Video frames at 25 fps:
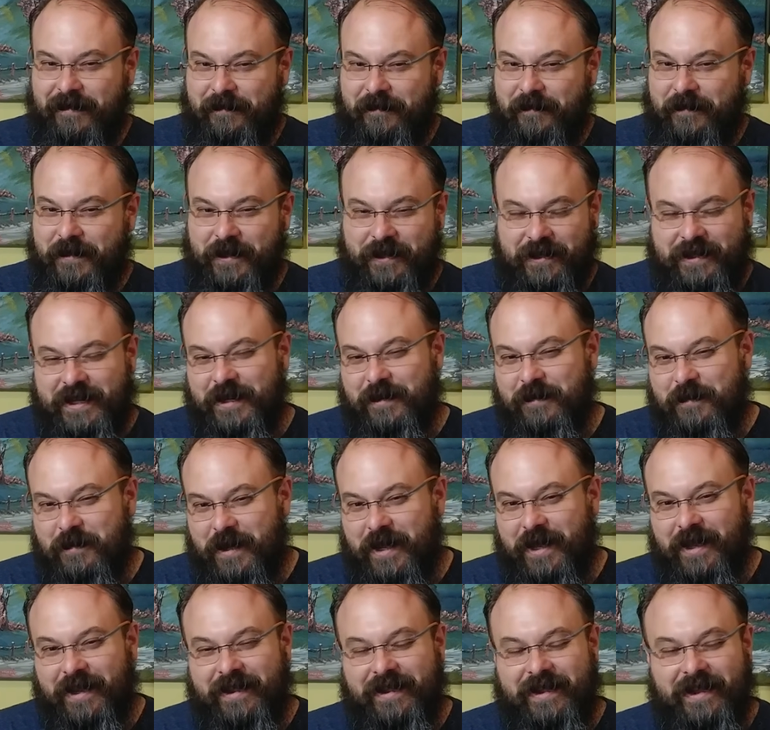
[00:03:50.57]
filled it
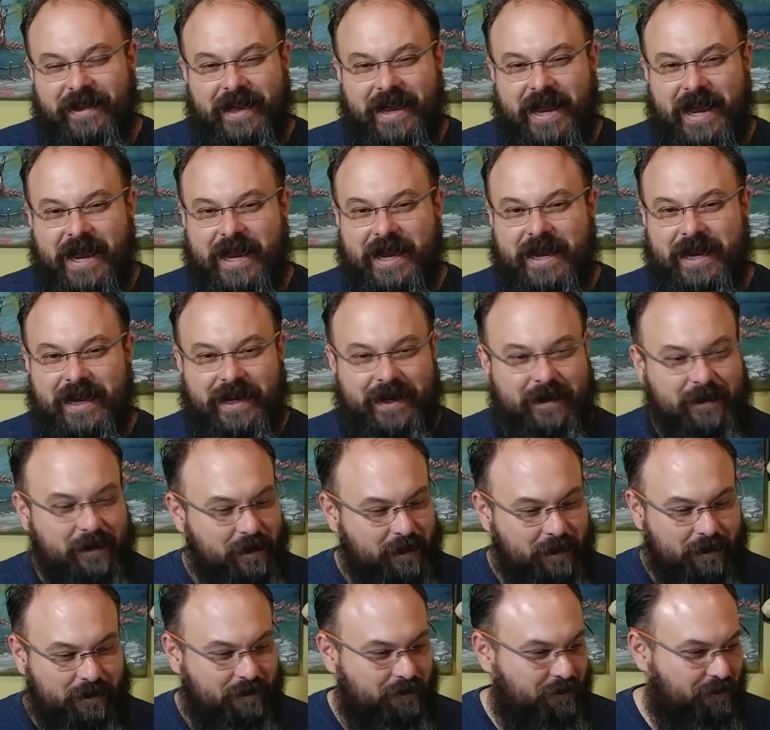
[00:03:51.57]
with a
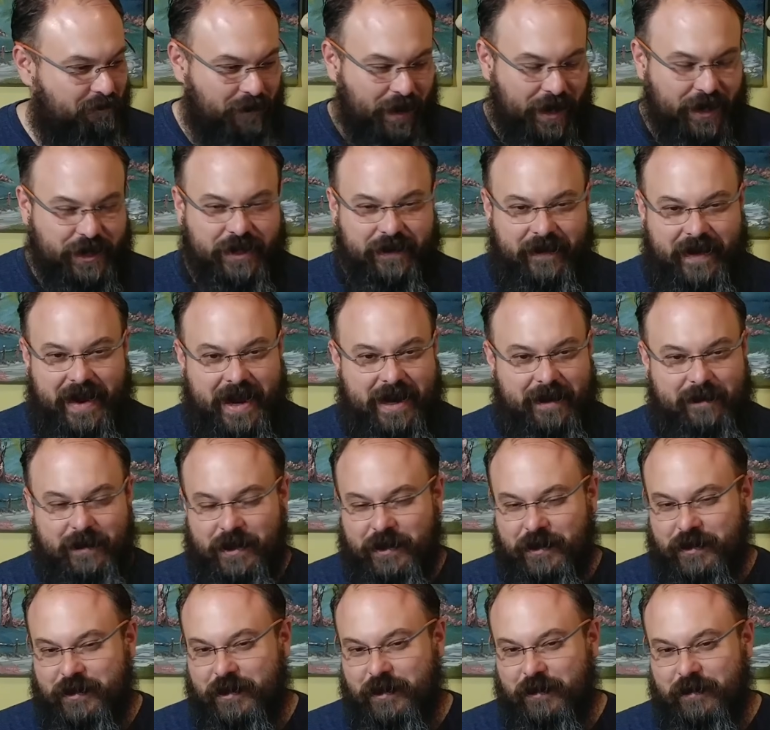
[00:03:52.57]
bunch of
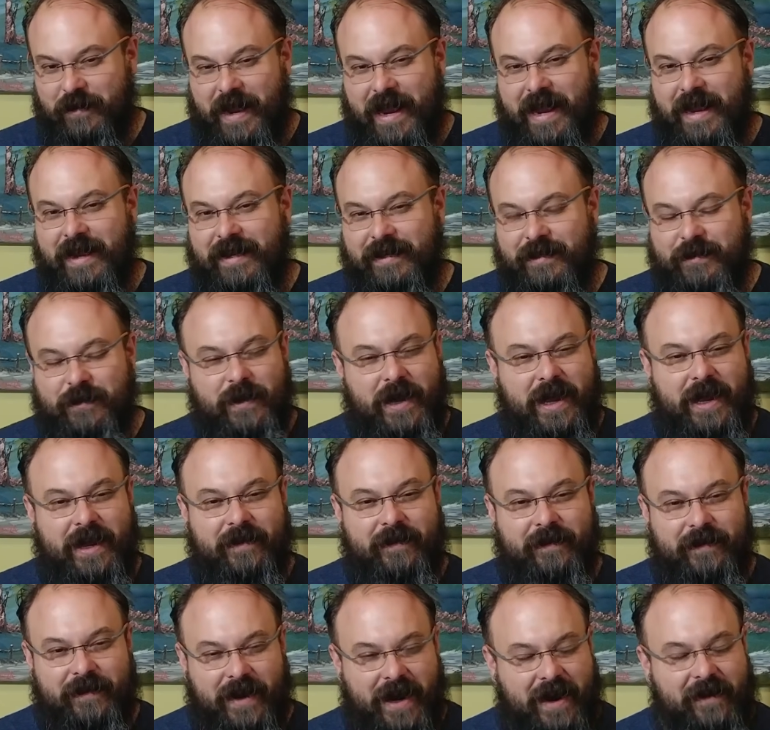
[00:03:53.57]
animals, two
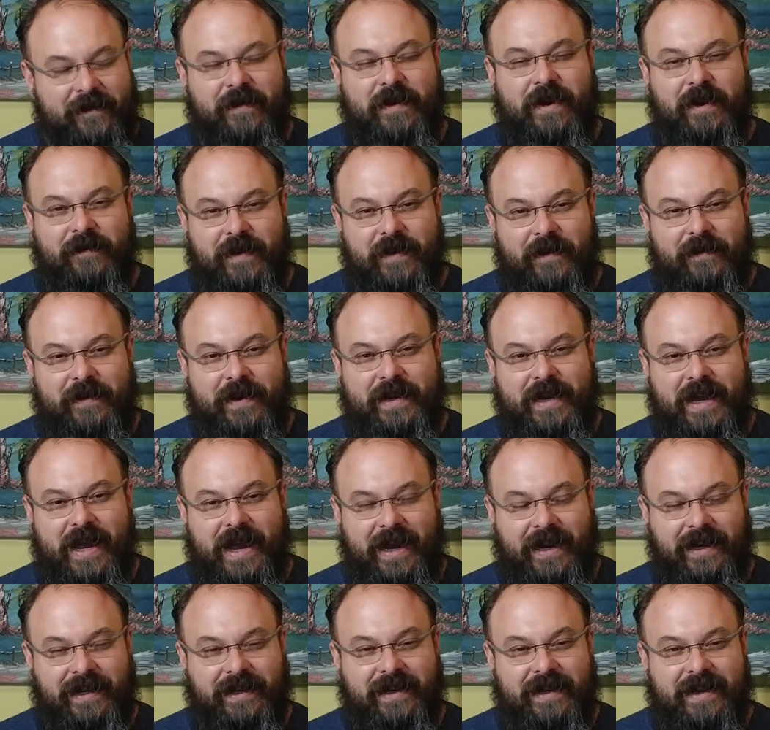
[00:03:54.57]
of every
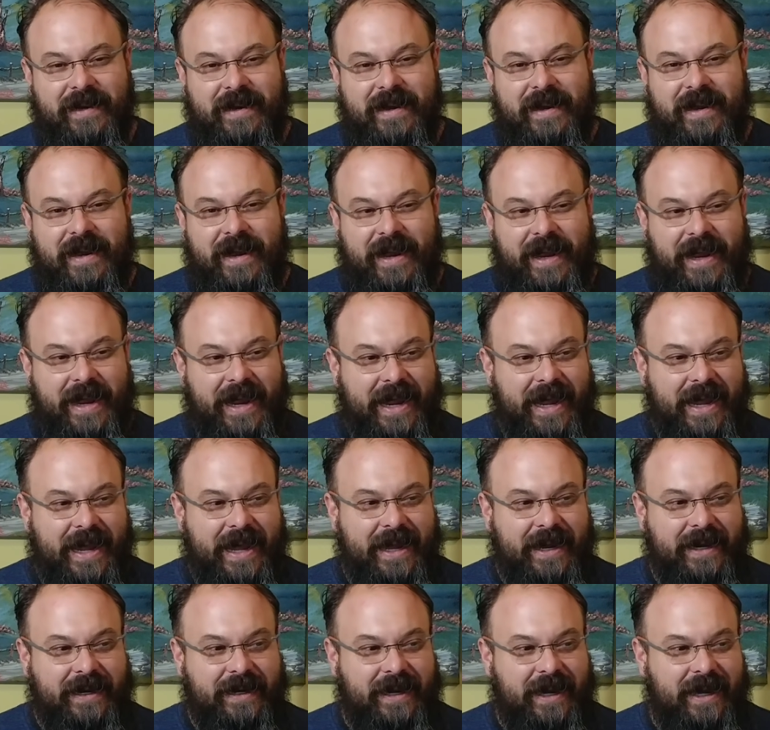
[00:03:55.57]
kind,
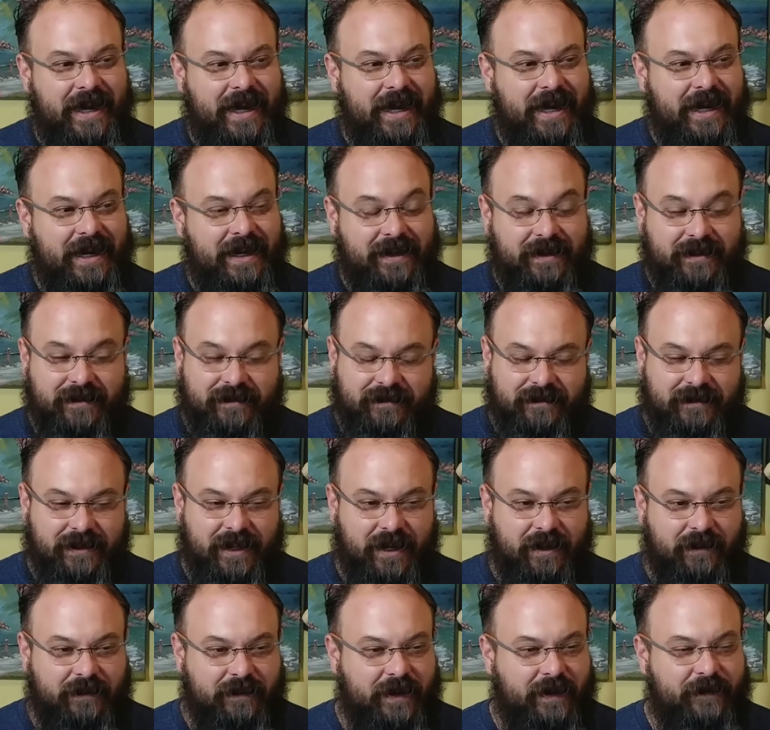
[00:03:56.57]
and you
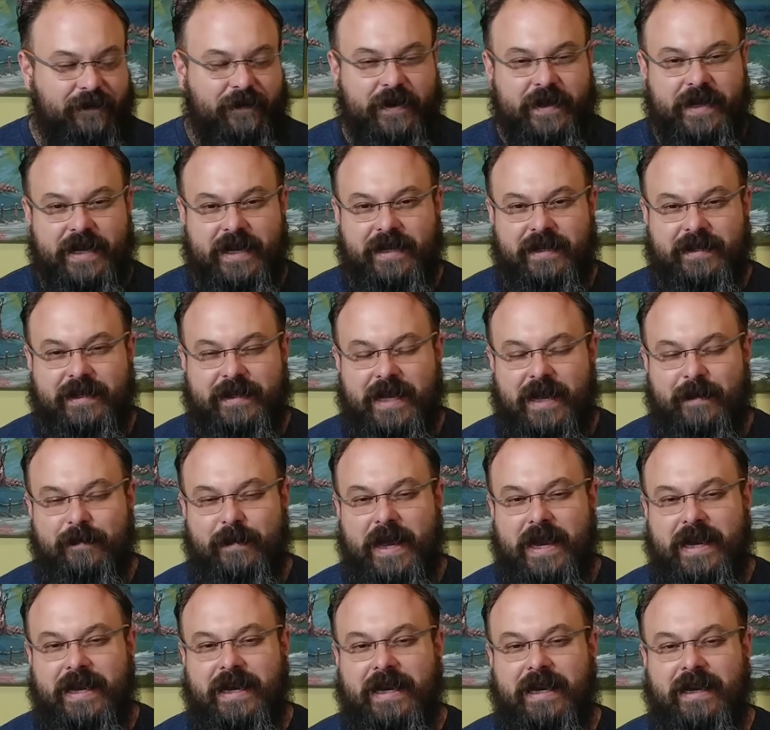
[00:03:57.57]
know, for the
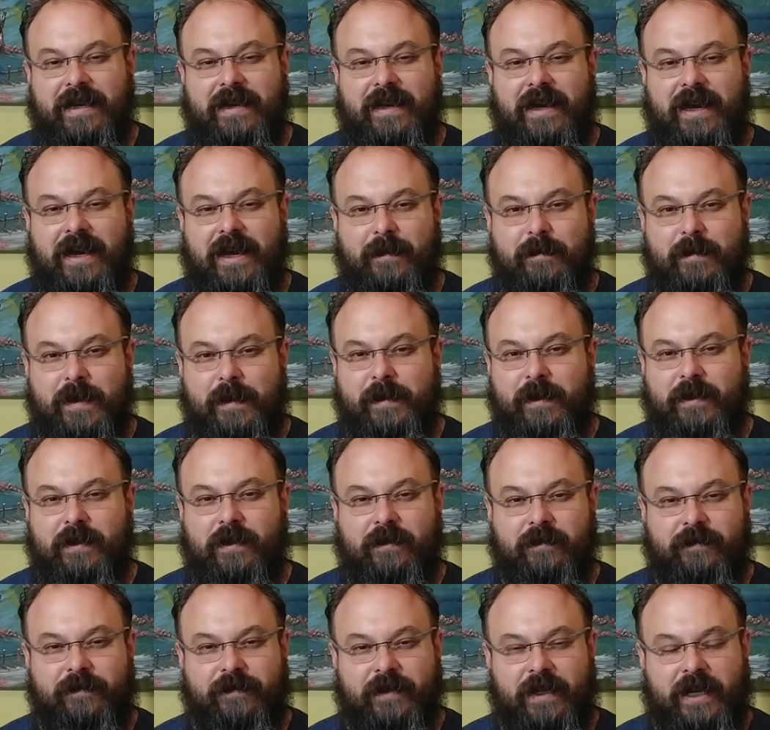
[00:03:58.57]
impending
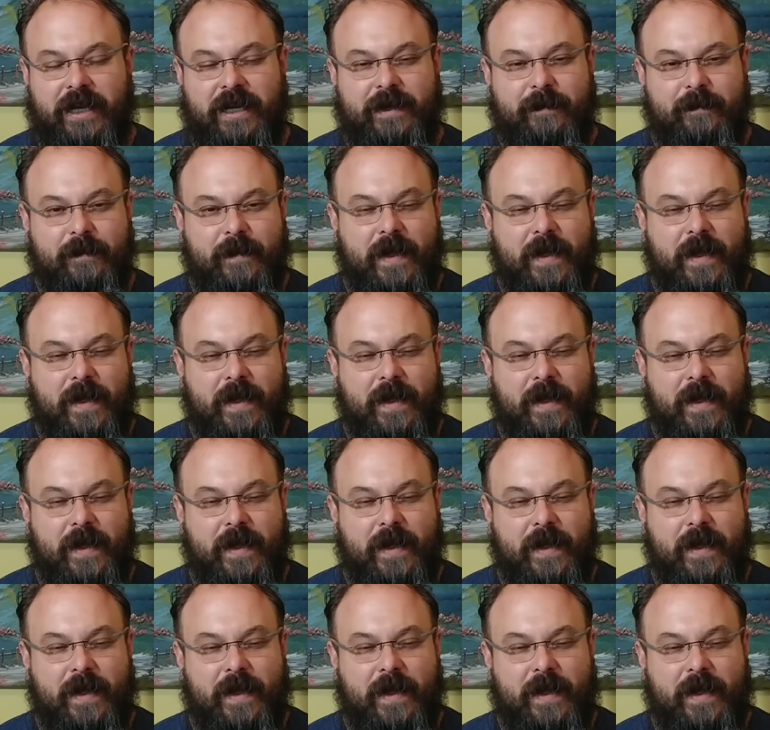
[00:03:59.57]
biblical flood.